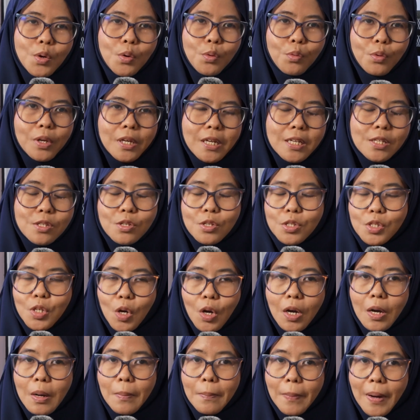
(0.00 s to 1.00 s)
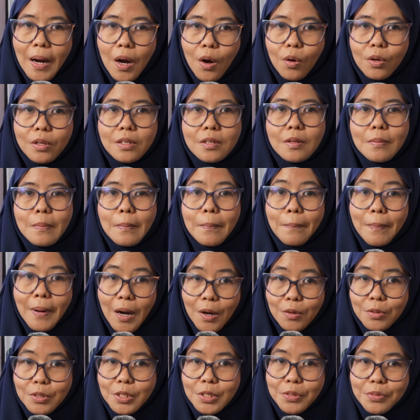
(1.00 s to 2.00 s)
We need to talk about
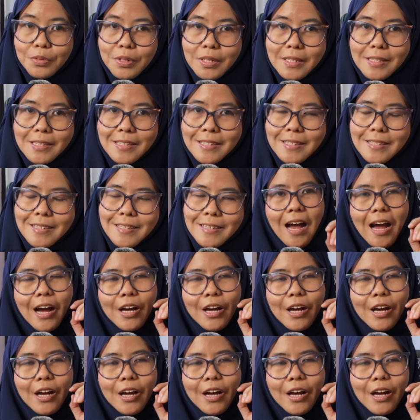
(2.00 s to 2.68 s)
boundaries.